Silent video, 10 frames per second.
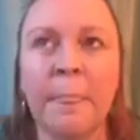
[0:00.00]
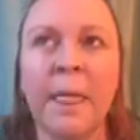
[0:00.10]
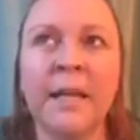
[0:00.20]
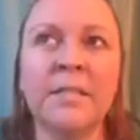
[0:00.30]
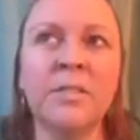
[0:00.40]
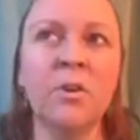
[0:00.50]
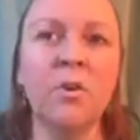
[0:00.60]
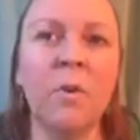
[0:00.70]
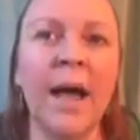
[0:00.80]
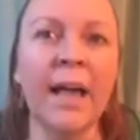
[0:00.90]
And
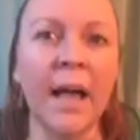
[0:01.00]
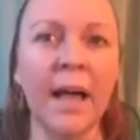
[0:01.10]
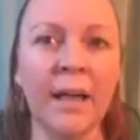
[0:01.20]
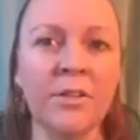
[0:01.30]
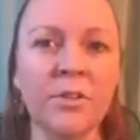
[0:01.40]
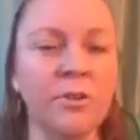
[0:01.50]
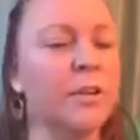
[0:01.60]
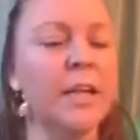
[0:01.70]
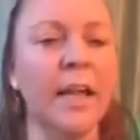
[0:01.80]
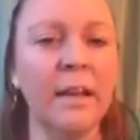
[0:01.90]
so I just
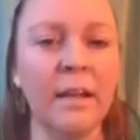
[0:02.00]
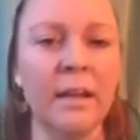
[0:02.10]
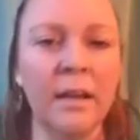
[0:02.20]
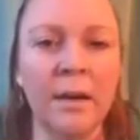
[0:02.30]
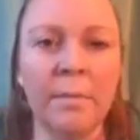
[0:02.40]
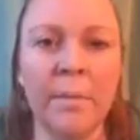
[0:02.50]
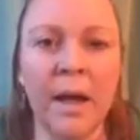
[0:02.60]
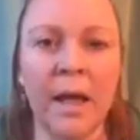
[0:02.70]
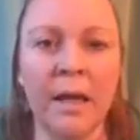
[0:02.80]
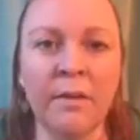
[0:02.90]
created
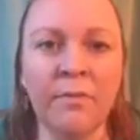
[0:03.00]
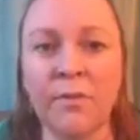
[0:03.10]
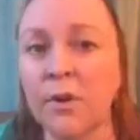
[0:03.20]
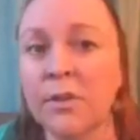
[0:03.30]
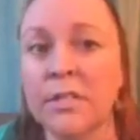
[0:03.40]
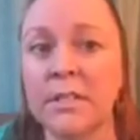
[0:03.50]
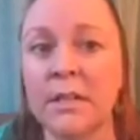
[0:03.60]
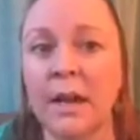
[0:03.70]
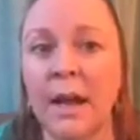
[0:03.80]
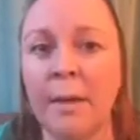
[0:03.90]
my first
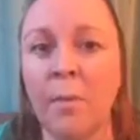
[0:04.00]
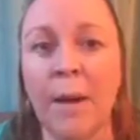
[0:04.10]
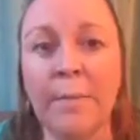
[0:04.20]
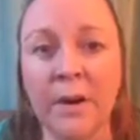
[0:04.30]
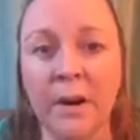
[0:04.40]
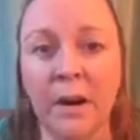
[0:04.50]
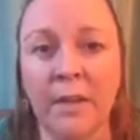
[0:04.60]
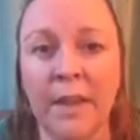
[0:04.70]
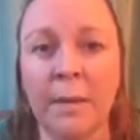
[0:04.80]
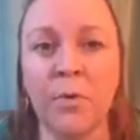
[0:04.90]

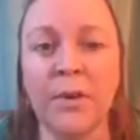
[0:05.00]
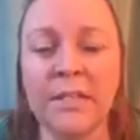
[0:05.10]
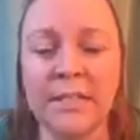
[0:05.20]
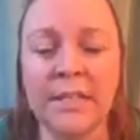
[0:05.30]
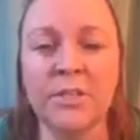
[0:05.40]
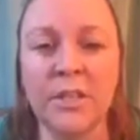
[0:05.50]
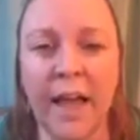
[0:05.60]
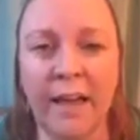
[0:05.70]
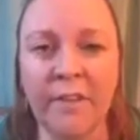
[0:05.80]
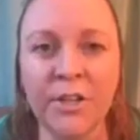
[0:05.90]
webinar that I'm going to teach
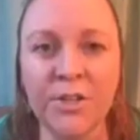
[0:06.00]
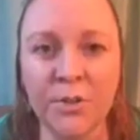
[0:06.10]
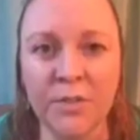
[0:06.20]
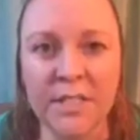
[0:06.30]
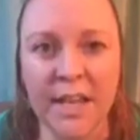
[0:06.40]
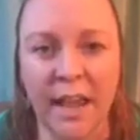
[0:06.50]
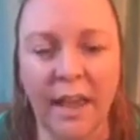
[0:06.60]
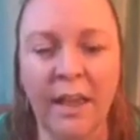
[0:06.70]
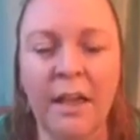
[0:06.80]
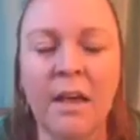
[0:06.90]
live on
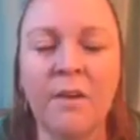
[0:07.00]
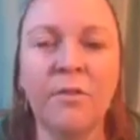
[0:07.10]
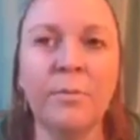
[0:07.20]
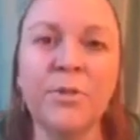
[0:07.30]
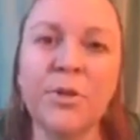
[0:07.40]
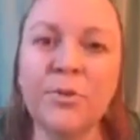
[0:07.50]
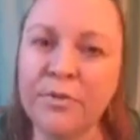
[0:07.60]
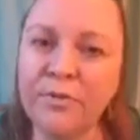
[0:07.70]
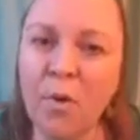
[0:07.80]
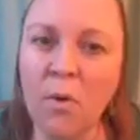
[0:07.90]
Tuesday from 2 to
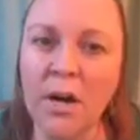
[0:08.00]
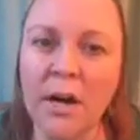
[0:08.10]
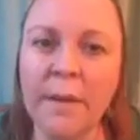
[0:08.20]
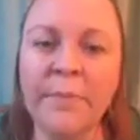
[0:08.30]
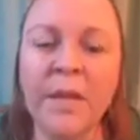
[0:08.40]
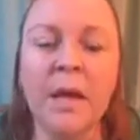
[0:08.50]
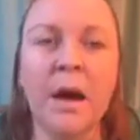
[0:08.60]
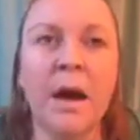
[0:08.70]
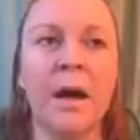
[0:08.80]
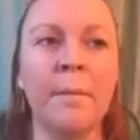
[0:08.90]
4
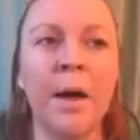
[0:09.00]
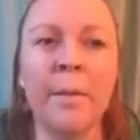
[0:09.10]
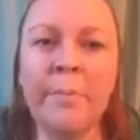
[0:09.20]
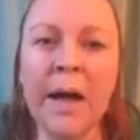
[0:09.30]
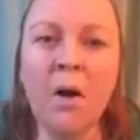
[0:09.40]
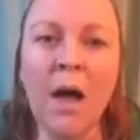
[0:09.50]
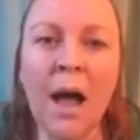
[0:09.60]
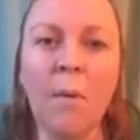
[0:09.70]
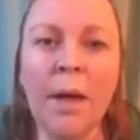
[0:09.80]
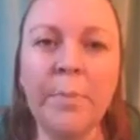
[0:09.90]
about
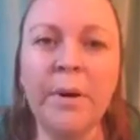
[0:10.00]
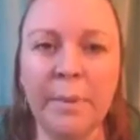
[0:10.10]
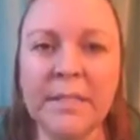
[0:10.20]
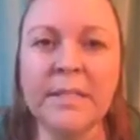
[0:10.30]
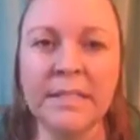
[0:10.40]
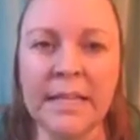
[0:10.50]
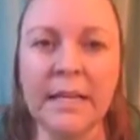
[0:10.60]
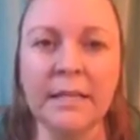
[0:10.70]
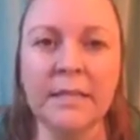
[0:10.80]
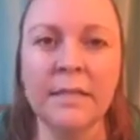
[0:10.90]
how I put butts in
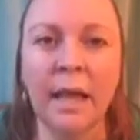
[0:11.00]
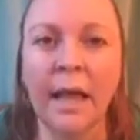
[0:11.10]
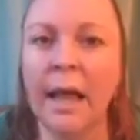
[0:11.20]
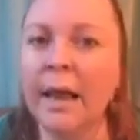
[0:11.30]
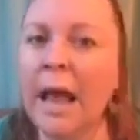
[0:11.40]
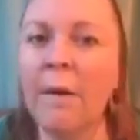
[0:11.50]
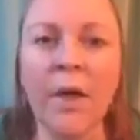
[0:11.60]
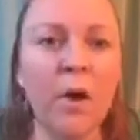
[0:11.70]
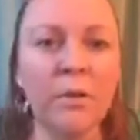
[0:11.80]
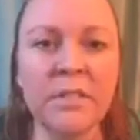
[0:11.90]
seats and how
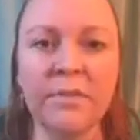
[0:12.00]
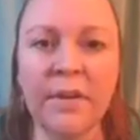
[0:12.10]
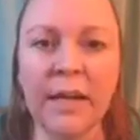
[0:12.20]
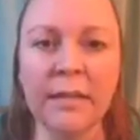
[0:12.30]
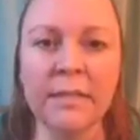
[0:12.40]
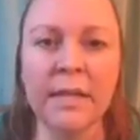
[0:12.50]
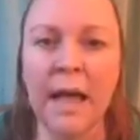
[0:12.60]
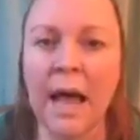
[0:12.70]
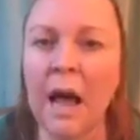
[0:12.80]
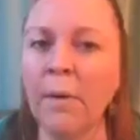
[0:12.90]
I host events,
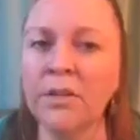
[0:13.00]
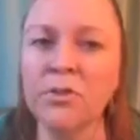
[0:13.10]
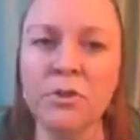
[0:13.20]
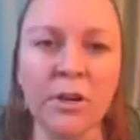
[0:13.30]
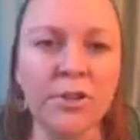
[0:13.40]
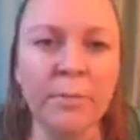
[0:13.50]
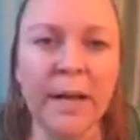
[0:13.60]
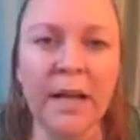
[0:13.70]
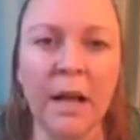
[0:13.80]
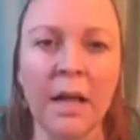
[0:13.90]
how I structure
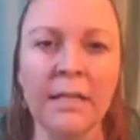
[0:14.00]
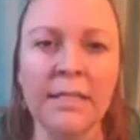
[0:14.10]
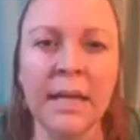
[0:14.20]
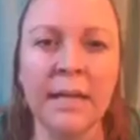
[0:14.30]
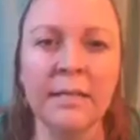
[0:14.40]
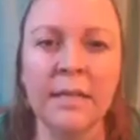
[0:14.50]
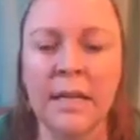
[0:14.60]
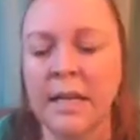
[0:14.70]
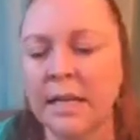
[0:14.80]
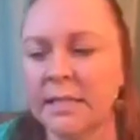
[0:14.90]
my content.
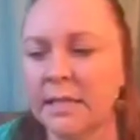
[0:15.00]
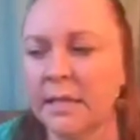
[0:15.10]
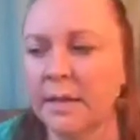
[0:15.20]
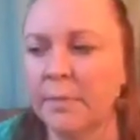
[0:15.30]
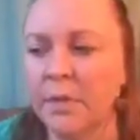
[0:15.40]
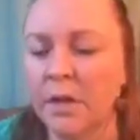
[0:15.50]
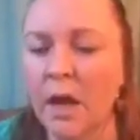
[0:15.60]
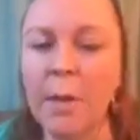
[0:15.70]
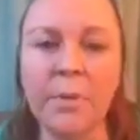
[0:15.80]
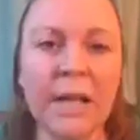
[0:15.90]
Is it a
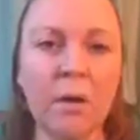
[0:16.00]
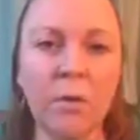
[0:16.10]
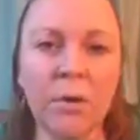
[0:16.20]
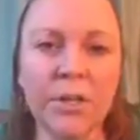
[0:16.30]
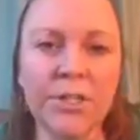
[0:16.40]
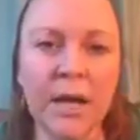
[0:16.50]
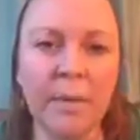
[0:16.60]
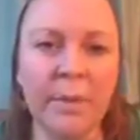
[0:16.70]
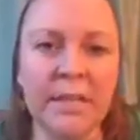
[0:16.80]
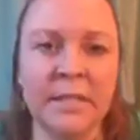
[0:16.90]
couple-hour
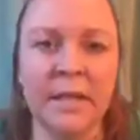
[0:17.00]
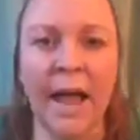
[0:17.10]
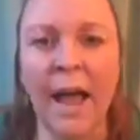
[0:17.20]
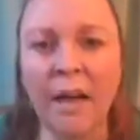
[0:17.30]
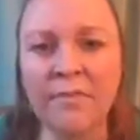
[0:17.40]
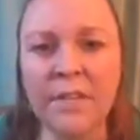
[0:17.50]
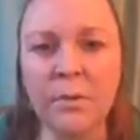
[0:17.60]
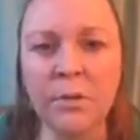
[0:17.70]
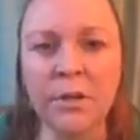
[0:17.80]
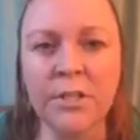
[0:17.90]
workshop? Is it a
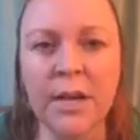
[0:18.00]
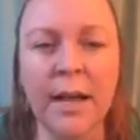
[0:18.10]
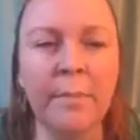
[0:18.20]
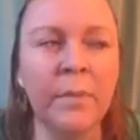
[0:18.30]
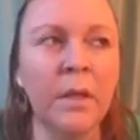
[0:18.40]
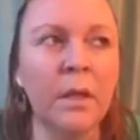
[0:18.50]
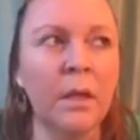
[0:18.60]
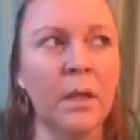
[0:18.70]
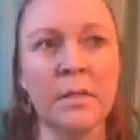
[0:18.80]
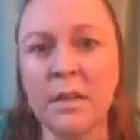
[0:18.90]
half-day workshop?
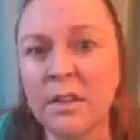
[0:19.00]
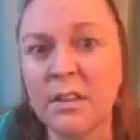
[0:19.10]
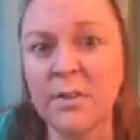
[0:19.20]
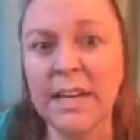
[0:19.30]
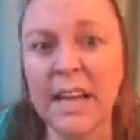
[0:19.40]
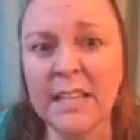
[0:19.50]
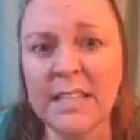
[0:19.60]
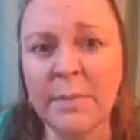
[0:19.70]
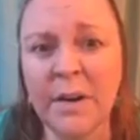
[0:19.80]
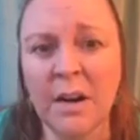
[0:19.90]
Is it a 3-day
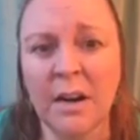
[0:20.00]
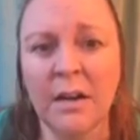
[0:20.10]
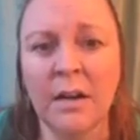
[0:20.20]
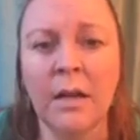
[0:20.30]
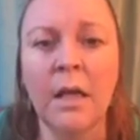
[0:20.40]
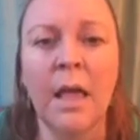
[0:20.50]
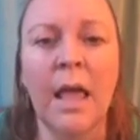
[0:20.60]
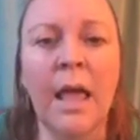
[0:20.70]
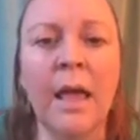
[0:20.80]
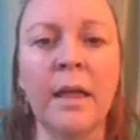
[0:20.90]
seminar?
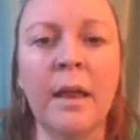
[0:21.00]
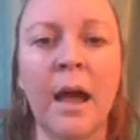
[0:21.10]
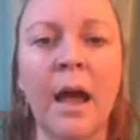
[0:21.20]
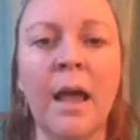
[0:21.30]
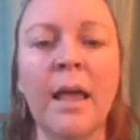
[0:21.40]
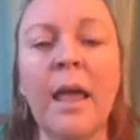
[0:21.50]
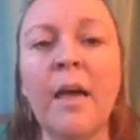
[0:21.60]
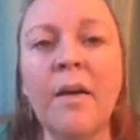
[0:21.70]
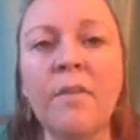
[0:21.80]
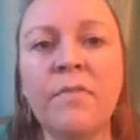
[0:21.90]
And I
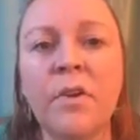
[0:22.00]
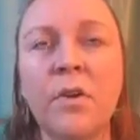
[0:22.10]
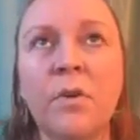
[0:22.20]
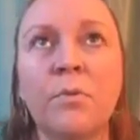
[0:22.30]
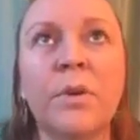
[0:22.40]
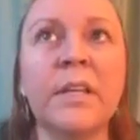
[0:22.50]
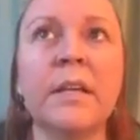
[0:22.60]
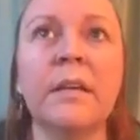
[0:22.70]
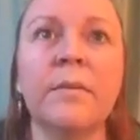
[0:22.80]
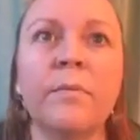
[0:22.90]
have
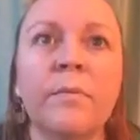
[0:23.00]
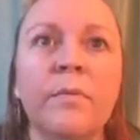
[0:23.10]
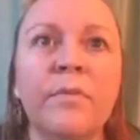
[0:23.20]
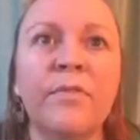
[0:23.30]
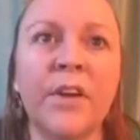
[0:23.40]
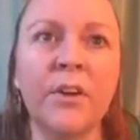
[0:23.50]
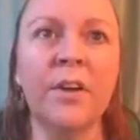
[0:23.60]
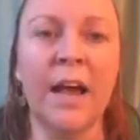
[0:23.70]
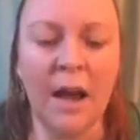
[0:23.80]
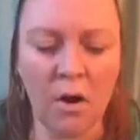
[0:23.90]
really
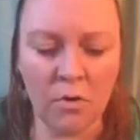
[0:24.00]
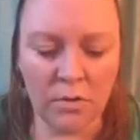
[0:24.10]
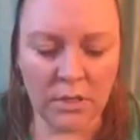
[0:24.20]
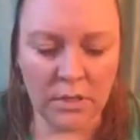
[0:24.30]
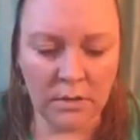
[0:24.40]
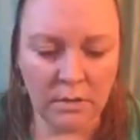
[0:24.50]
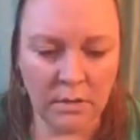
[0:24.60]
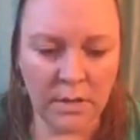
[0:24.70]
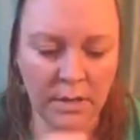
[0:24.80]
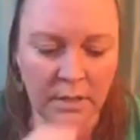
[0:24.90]
figured out
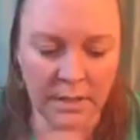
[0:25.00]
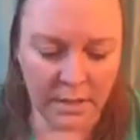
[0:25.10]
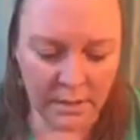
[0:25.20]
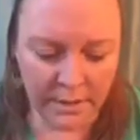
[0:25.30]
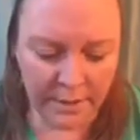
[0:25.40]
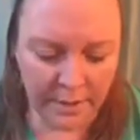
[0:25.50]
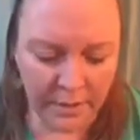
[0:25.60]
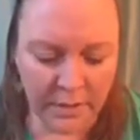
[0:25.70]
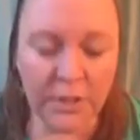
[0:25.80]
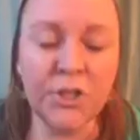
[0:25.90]
the
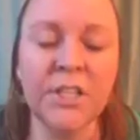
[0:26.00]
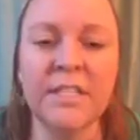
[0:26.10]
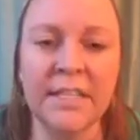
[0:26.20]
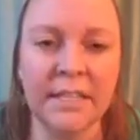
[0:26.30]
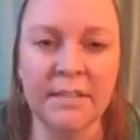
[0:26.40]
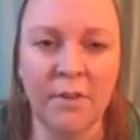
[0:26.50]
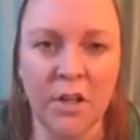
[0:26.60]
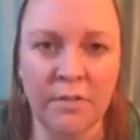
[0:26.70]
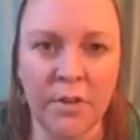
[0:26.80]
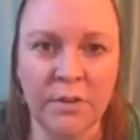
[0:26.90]
logistics of
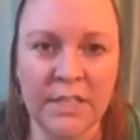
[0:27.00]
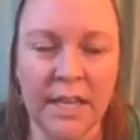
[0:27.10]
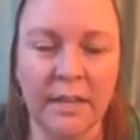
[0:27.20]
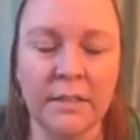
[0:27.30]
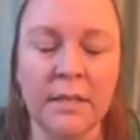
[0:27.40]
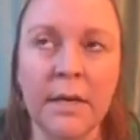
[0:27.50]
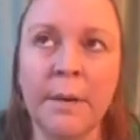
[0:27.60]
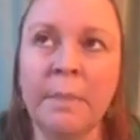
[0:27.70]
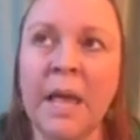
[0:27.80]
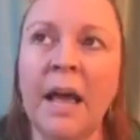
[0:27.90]
all of those things.
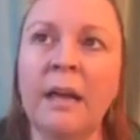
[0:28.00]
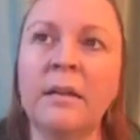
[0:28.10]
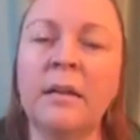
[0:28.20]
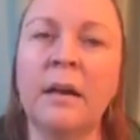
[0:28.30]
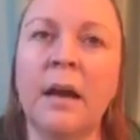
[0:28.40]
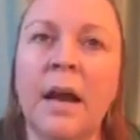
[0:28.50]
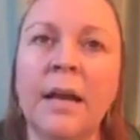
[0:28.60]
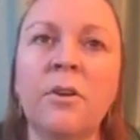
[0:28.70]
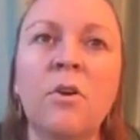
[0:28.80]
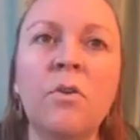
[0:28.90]
And I
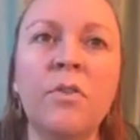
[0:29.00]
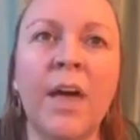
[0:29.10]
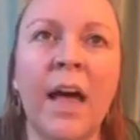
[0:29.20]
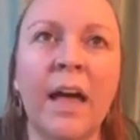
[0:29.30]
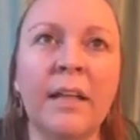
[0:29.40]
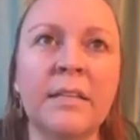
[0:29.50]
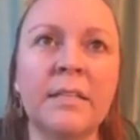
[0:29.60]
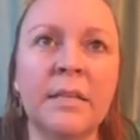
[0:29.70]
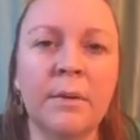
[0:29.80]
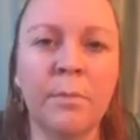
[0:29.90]
know that
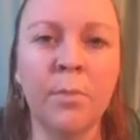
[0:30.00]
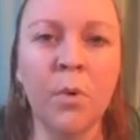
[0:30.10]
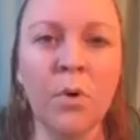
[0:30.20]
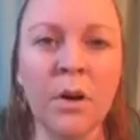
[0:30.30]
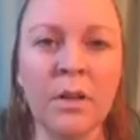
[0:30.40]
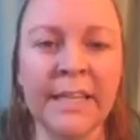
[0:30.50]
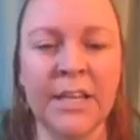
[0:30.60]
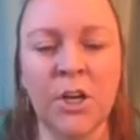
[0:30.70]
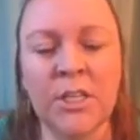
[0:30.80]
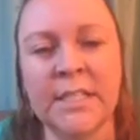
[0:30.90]
more
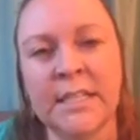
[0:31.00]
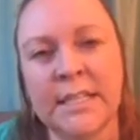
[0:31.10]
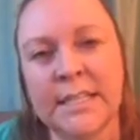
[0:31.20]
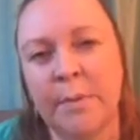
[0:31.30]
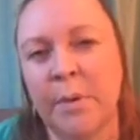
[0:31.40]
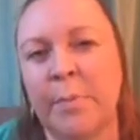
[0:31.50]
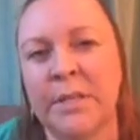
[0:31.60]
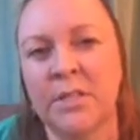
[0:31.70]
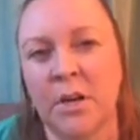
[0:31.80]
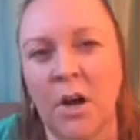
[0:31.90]
leaders need to step up
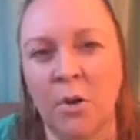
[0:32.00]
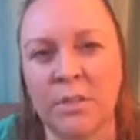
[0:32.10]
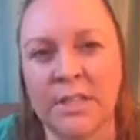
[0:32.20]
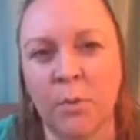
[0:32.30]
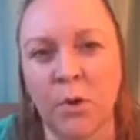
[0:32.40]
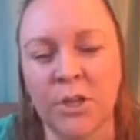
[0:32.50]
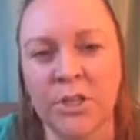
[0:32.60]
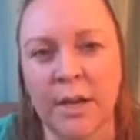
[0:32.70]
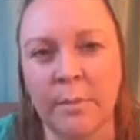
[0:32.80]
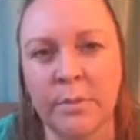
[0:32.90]
and start hosting
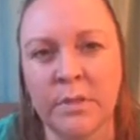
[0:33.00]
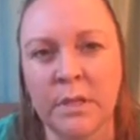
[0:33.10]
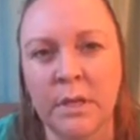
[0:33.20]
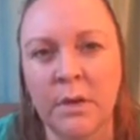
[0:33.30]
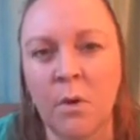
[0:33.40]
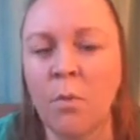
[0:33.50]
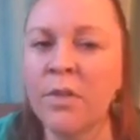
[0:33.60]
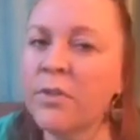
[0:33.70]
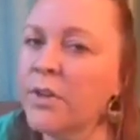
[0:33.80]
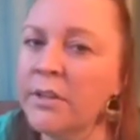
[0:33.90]
workshops,
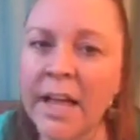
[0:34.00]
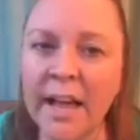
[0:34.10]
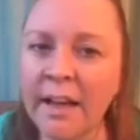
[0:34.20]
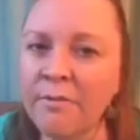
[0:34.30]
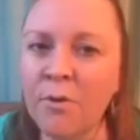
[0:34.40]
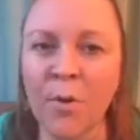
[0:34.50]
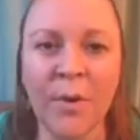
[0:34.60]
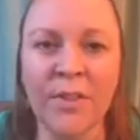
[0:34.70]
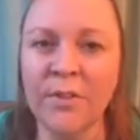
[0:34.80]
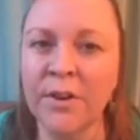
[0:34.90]
whether they're live or
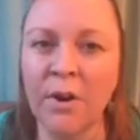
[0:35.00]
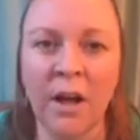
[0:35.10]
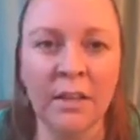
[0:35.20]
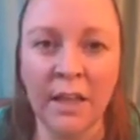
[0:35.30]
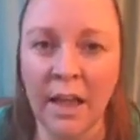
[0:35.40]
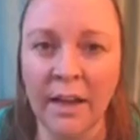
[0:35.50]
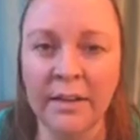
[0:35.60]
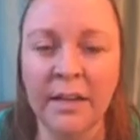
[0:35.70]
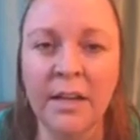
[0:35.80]
whether they're online.